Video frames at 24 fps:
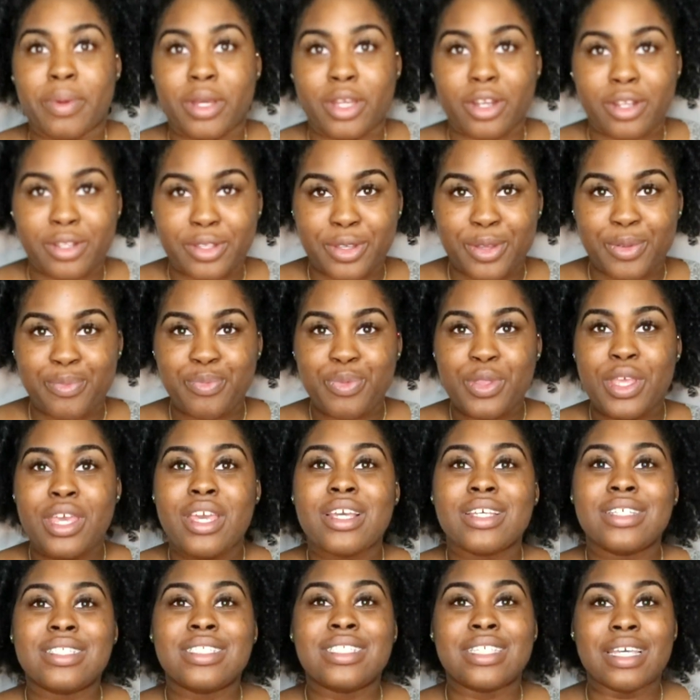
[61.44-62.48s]
am I gonna do?
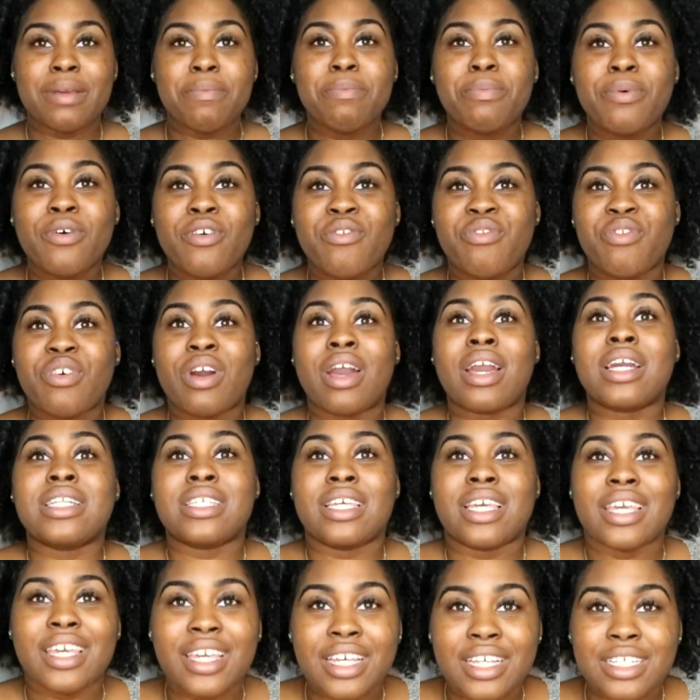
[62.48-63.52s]
Simple fact
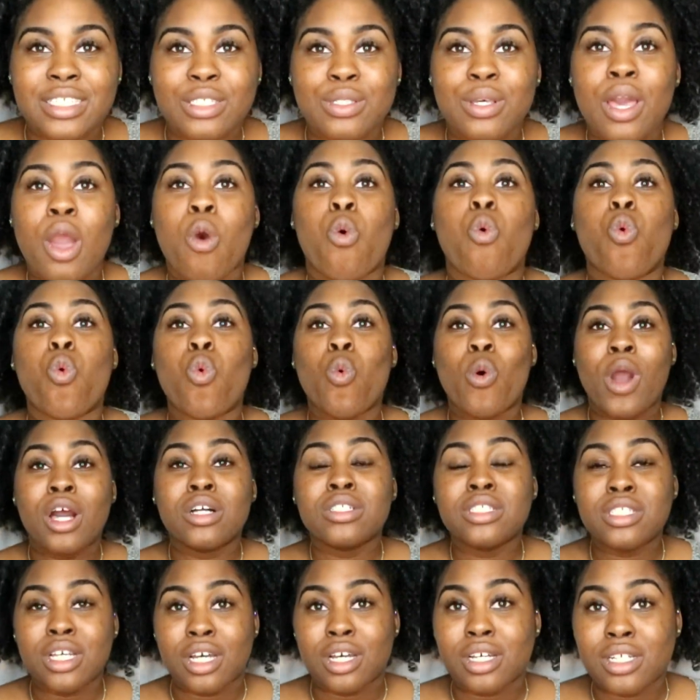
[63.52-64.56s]
is,
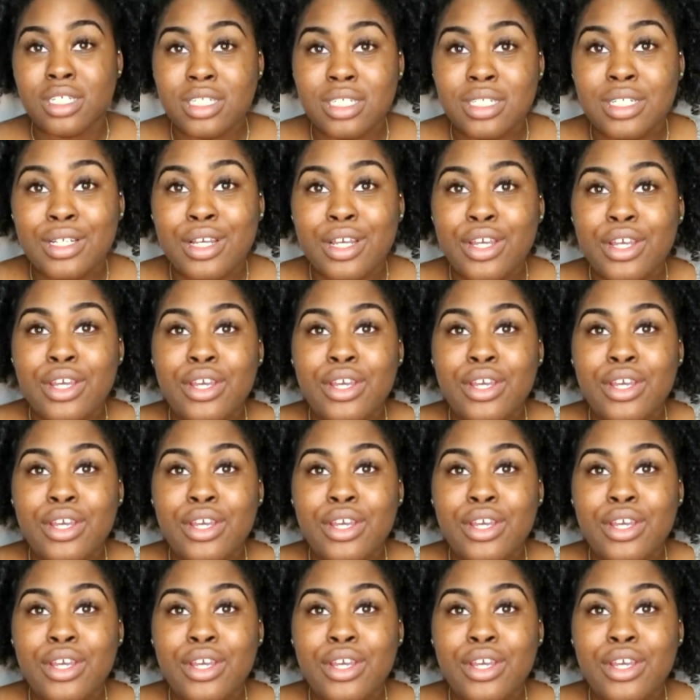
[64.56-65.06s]
well done.